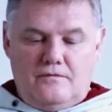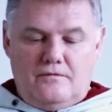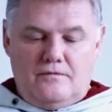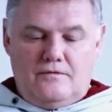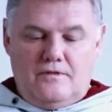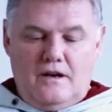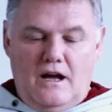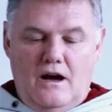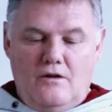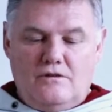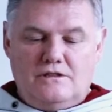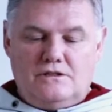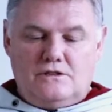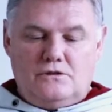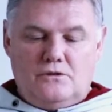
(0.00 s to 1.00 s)

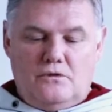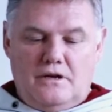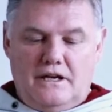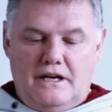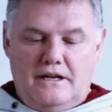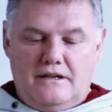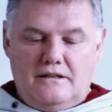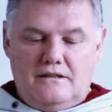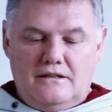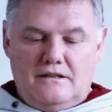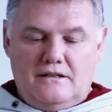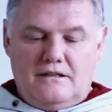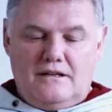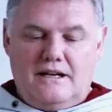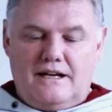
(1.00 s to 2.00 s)
flowers in your hair,
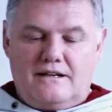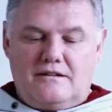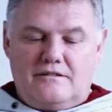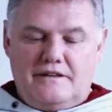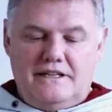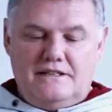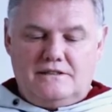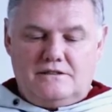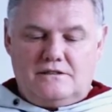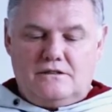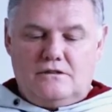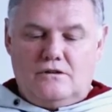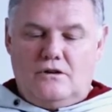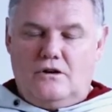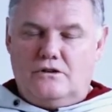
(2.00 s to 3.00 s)
like rings
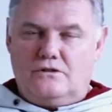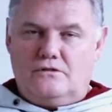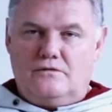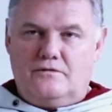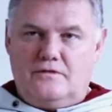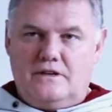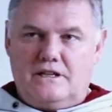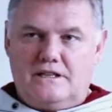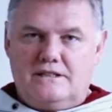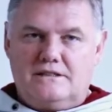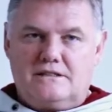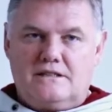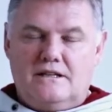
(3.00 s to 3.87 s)
on your fingers.